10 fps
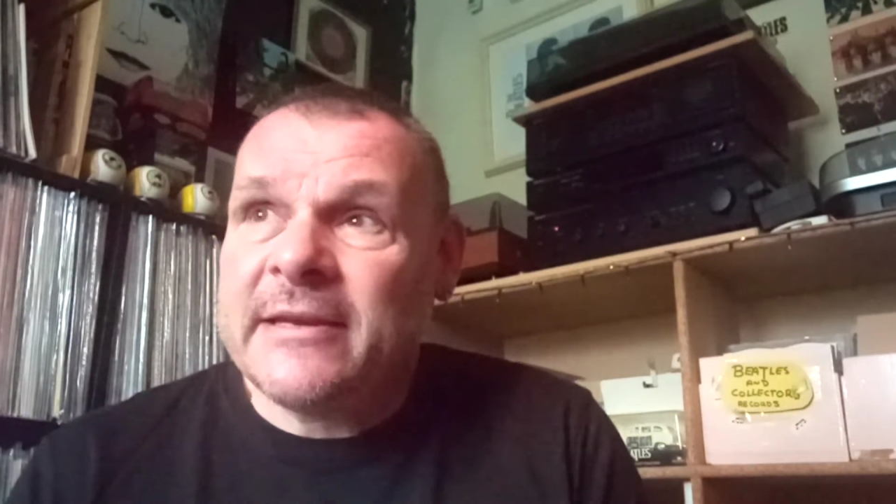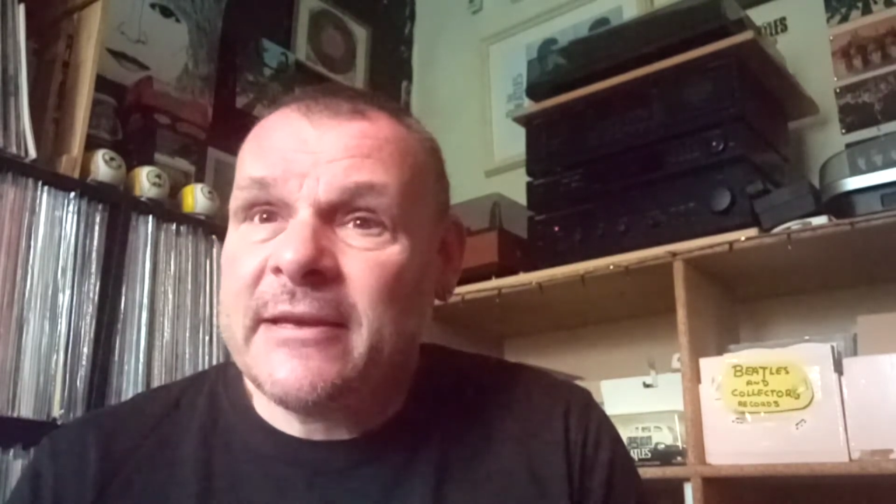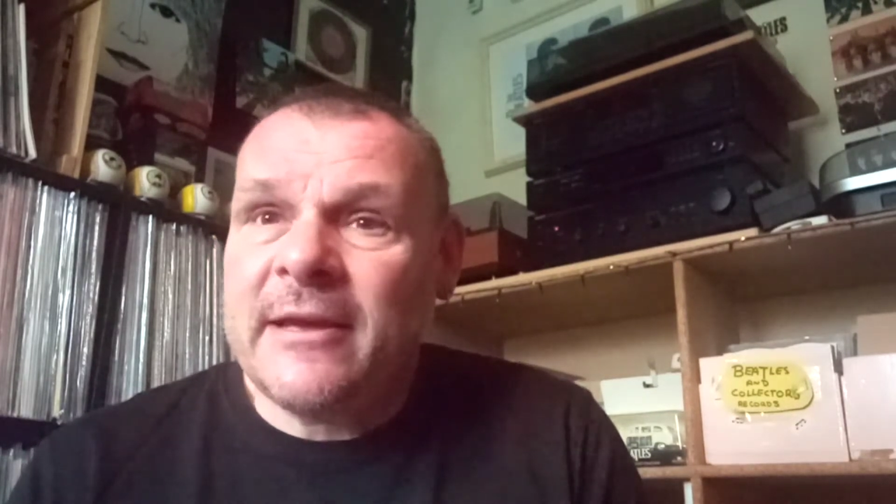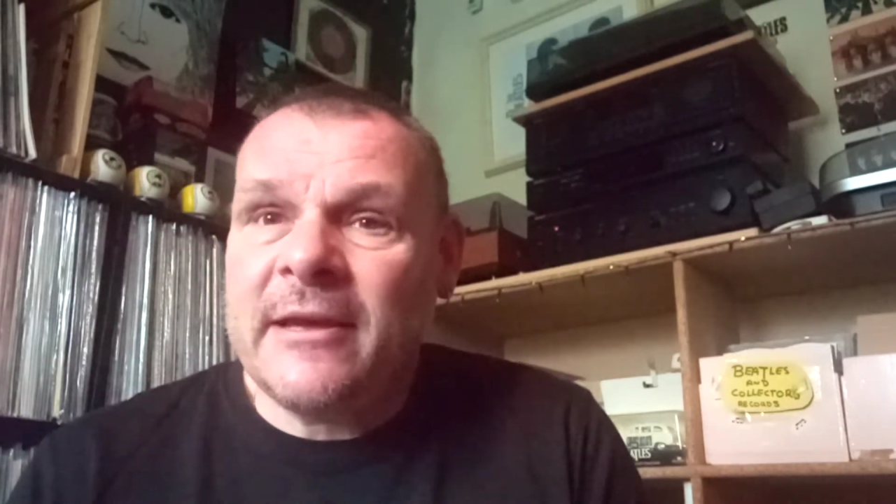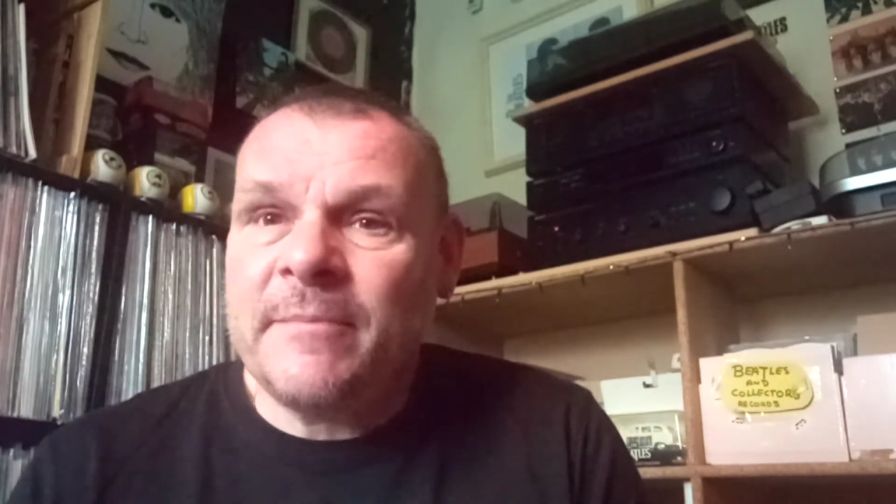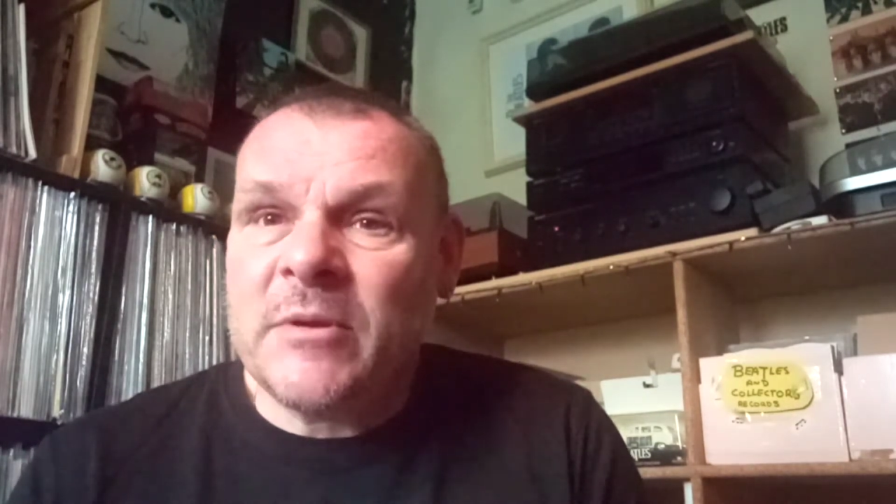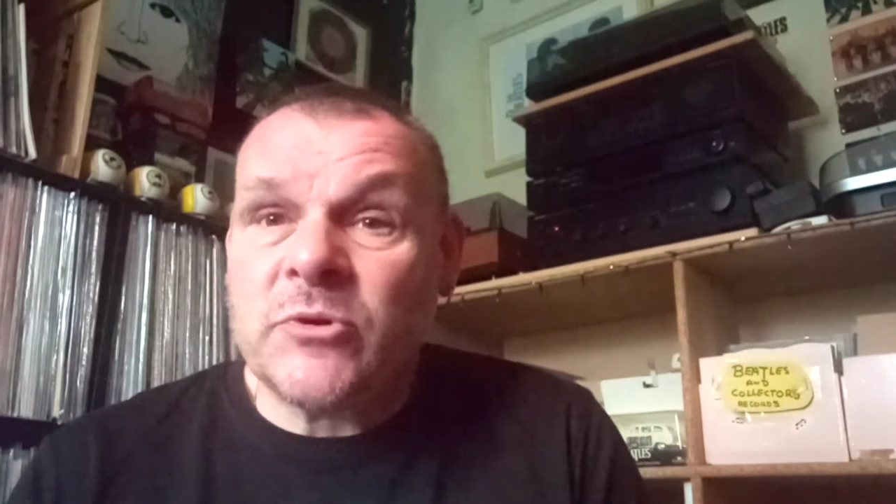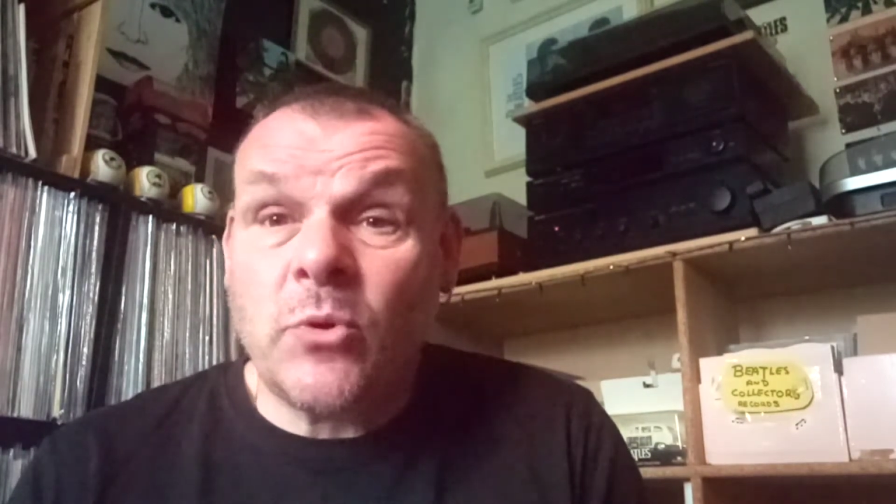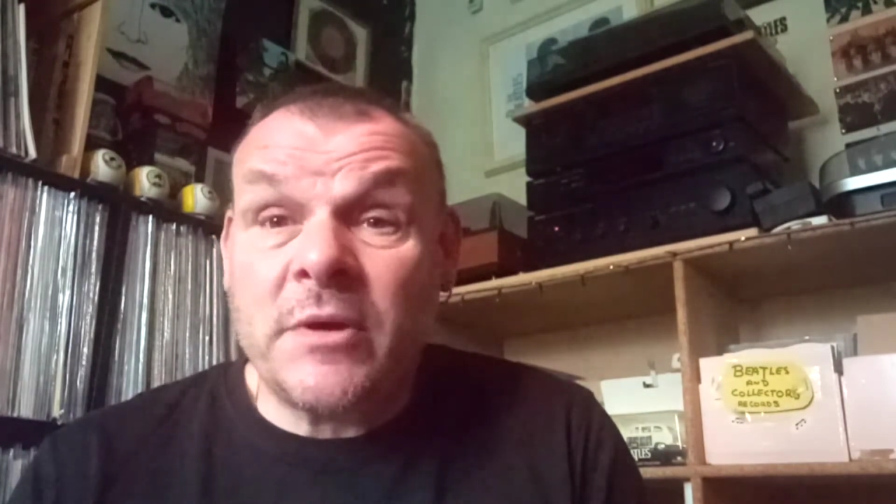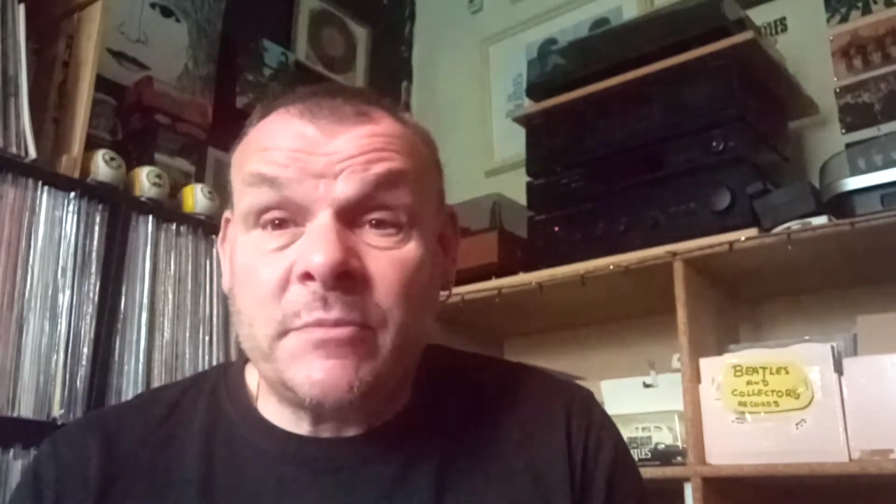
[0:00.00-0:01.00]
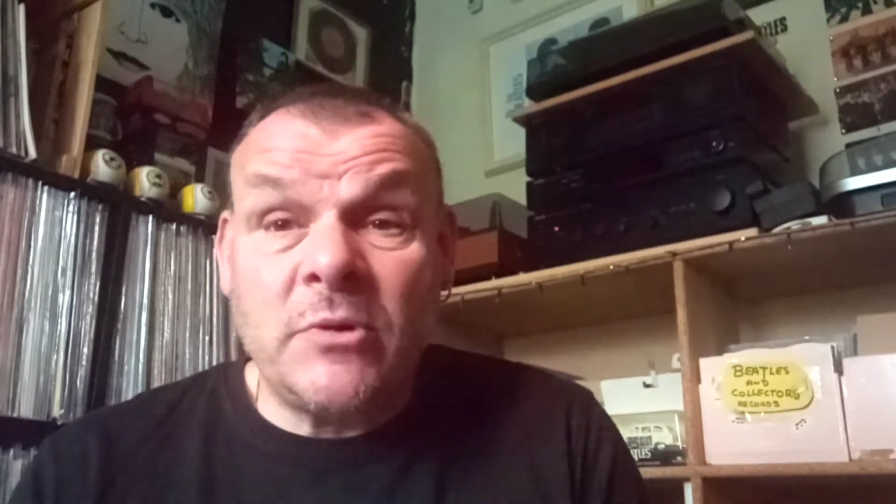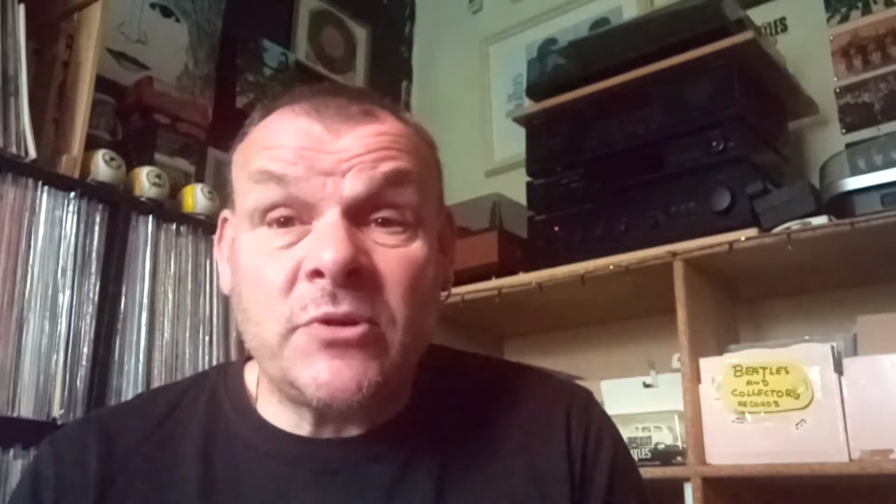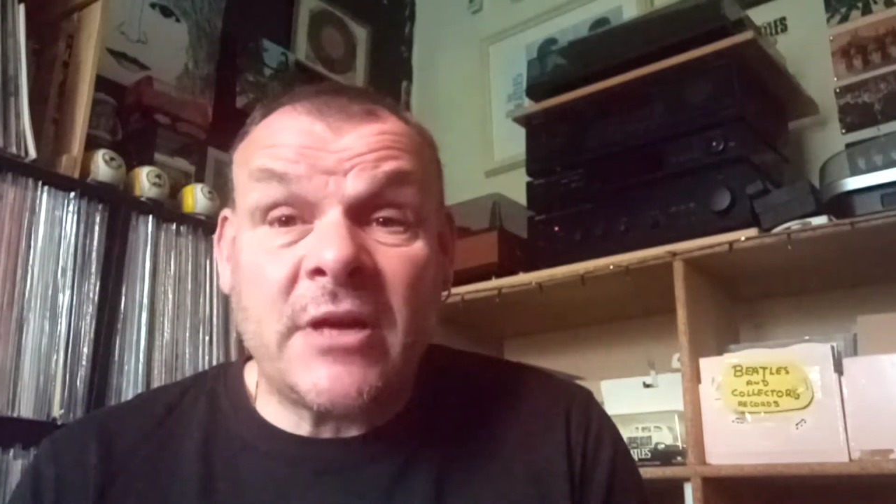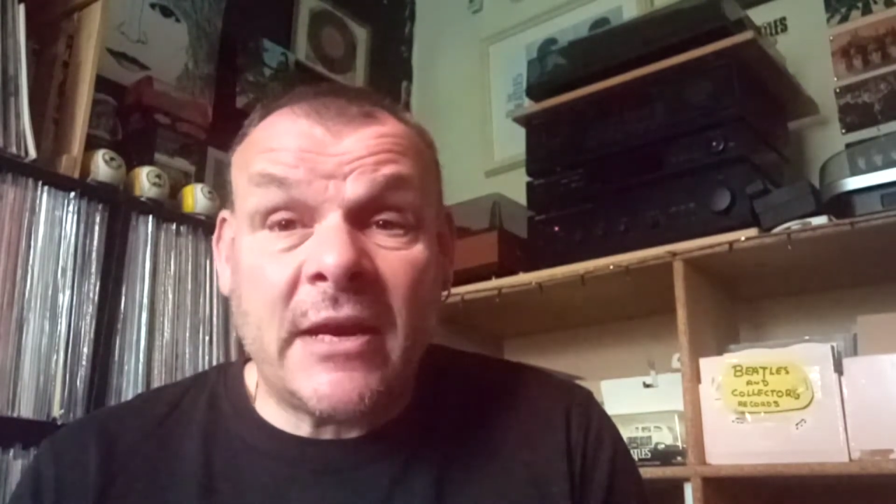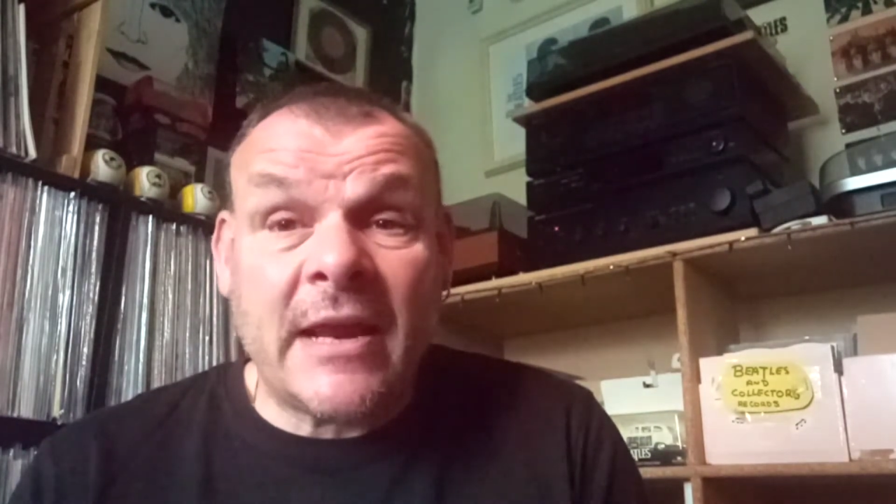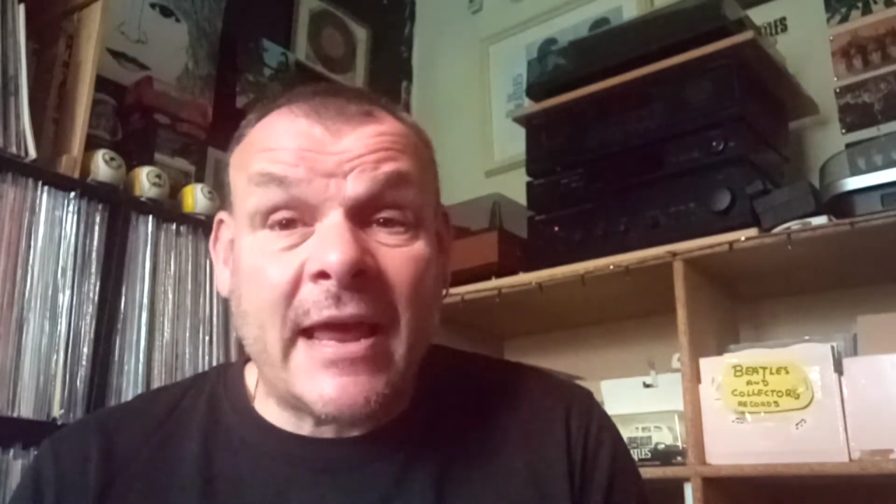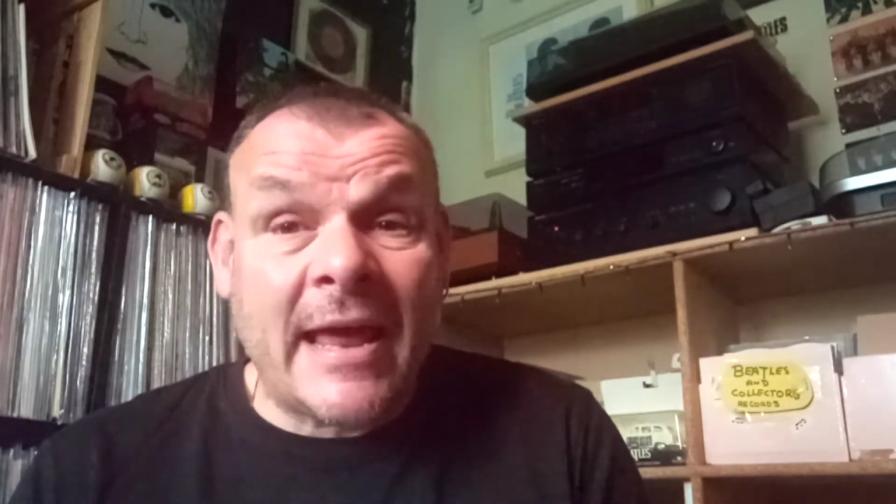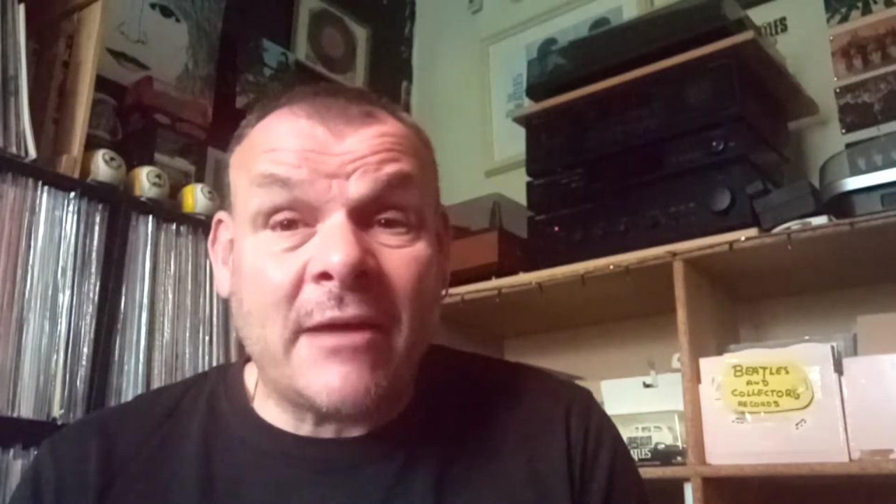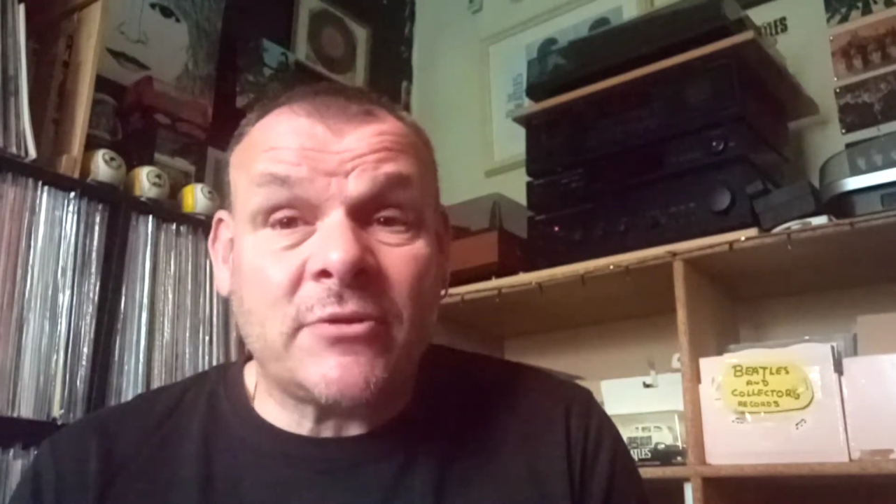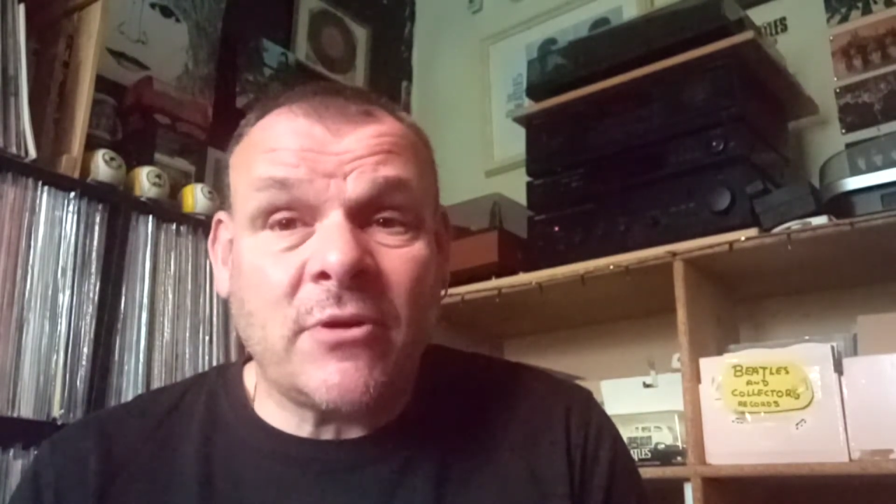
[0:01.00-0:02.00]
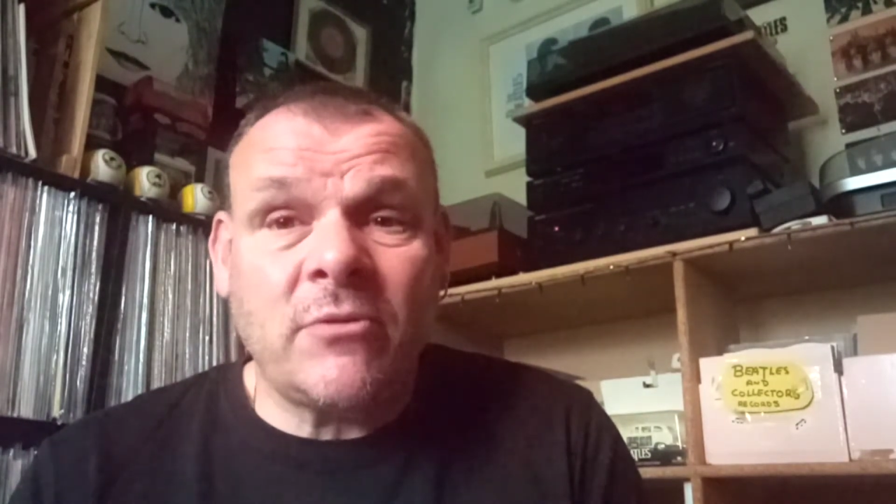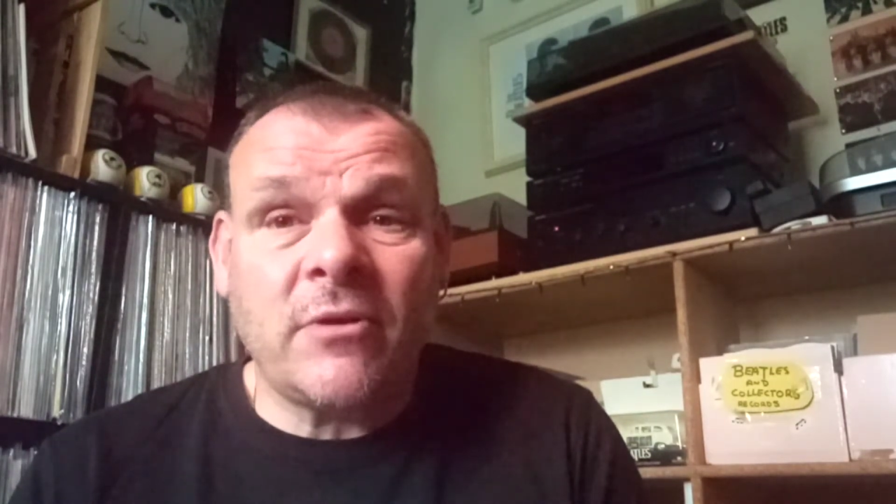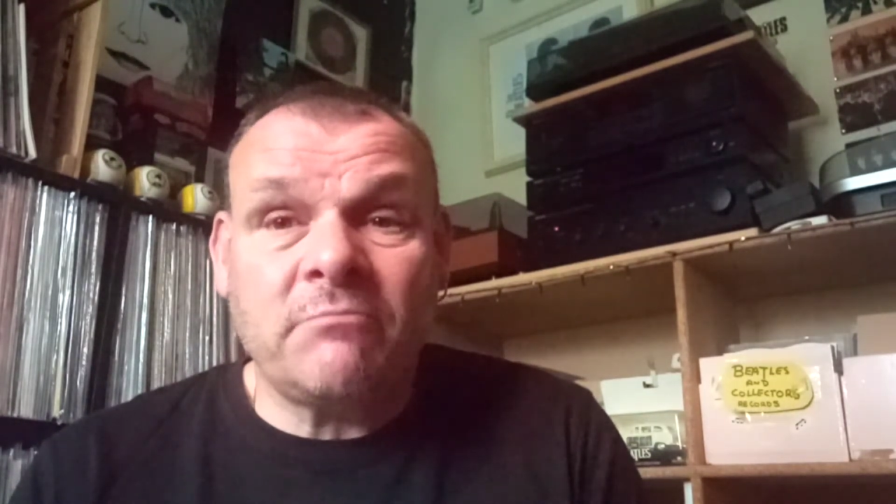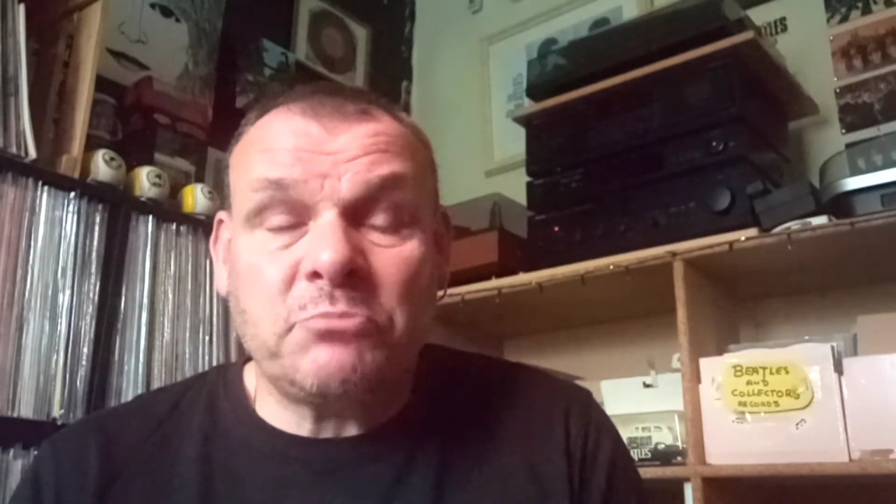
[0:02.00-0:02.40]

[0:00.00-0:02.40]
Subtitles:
there was always music in our household.